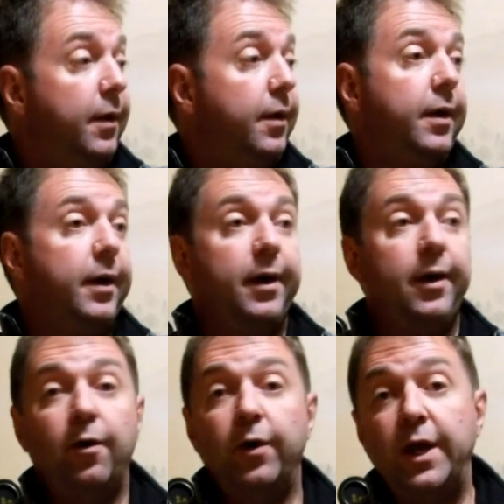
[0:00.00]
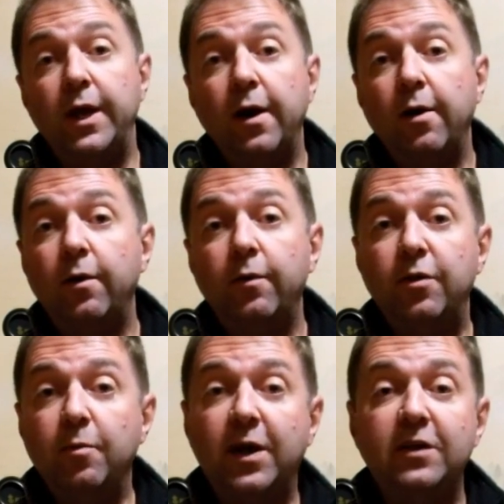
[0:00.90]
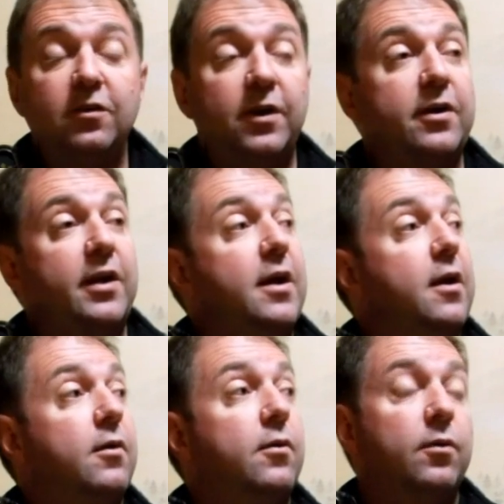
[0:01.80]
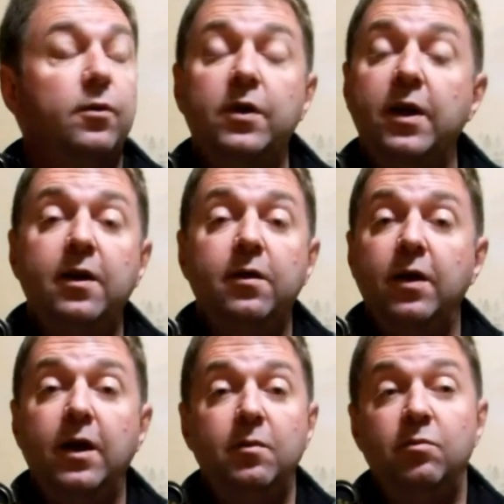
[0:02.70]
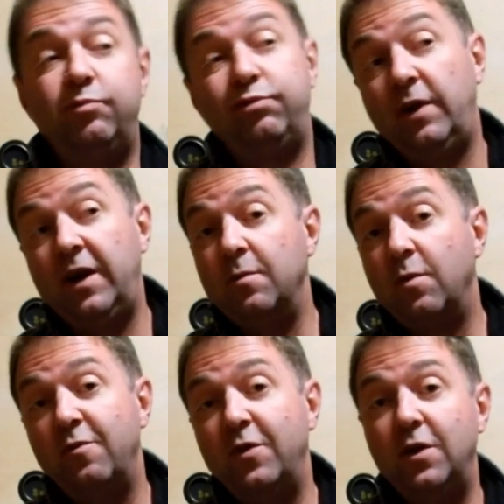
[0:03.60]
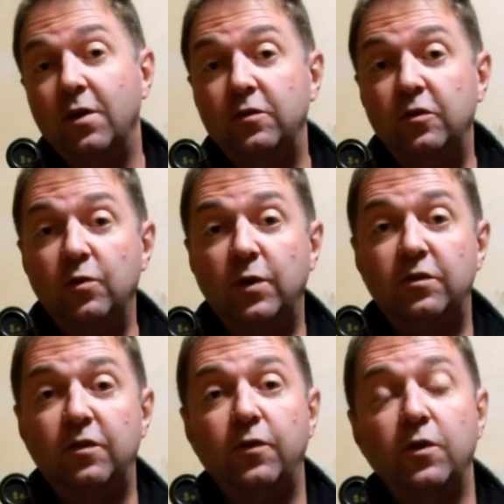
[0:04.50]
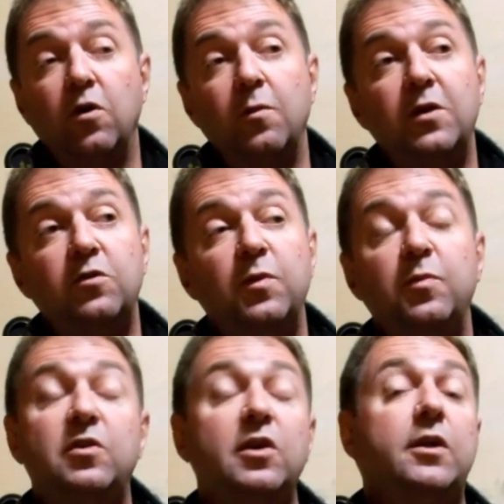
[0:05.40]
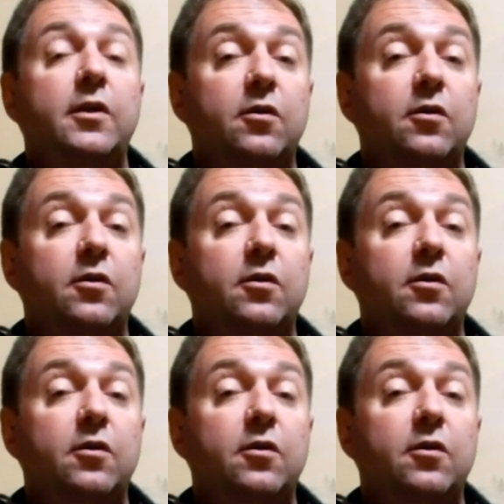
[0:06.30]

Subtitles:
Okinawa with the base on Okinawa, or look at any of my videos. There's always different comments, but particularly the